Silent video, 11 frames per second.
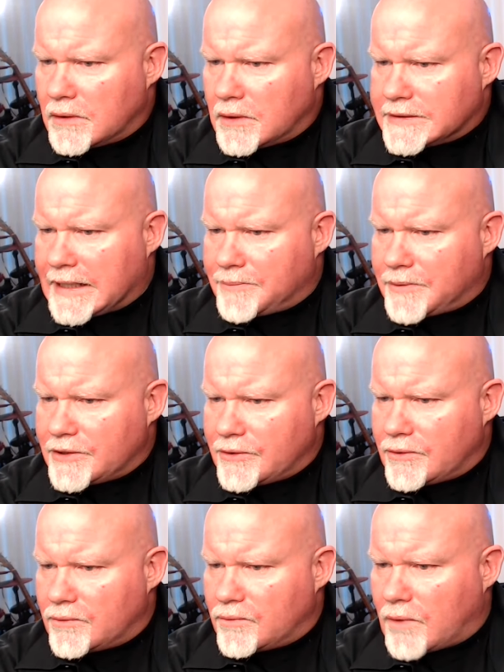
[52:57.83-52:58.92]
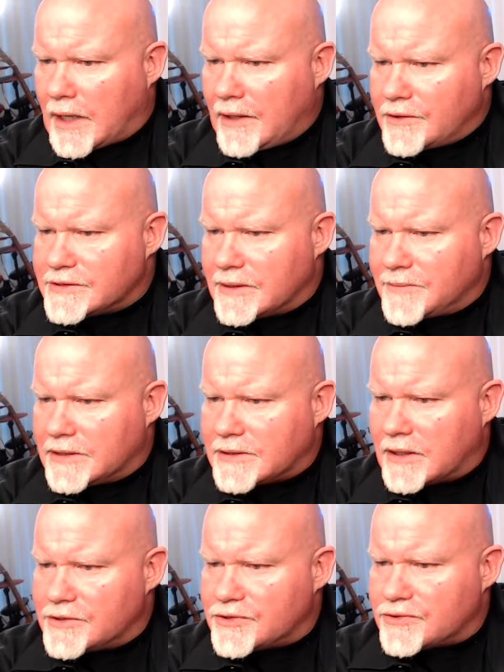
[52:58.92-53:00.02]
definitely do. Why are some
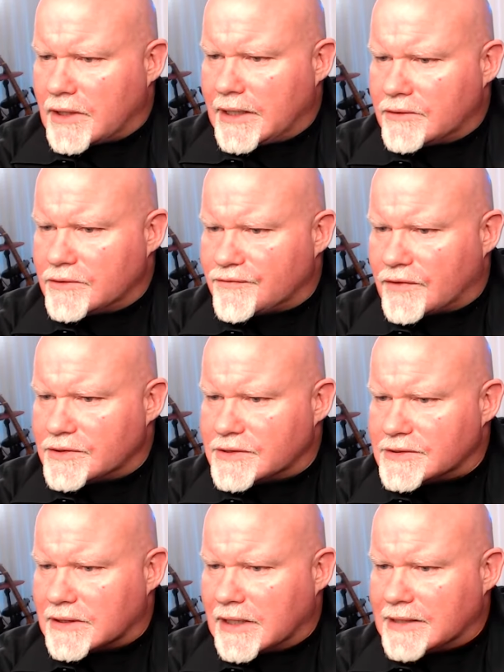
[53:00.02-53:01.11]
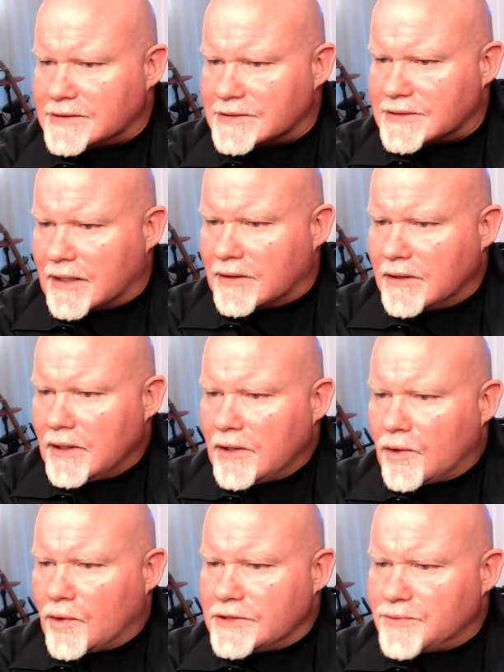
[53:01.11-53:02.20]
guitars triangles versus the classic style?
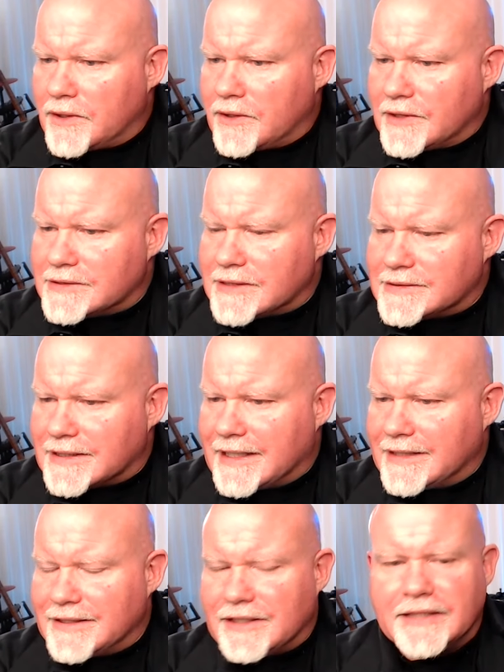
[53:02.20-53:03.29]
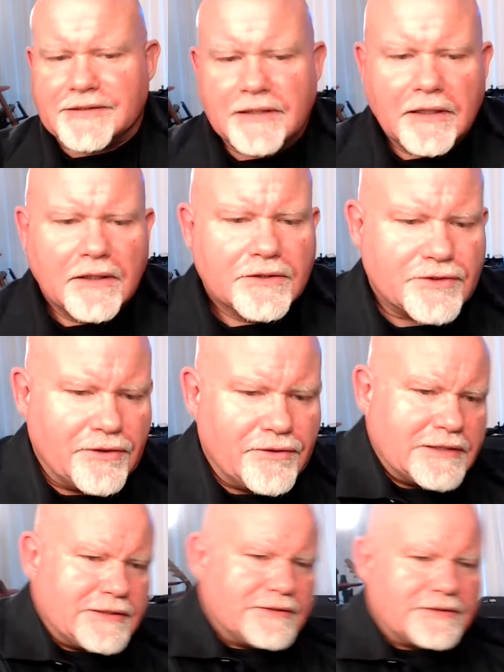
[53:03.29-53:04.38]
Always wondered this as a kid in the nice. So
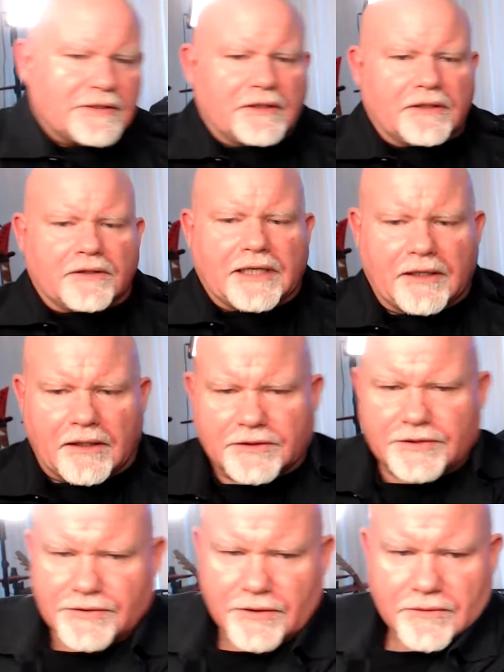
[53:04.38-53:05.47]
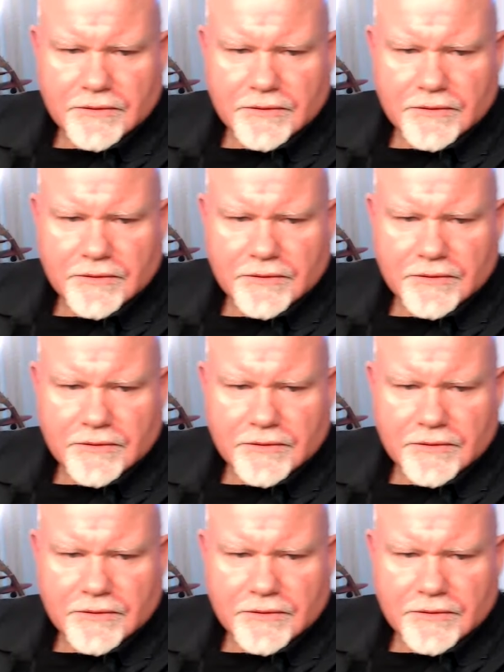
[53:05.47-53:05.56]
this is, okay, actually, so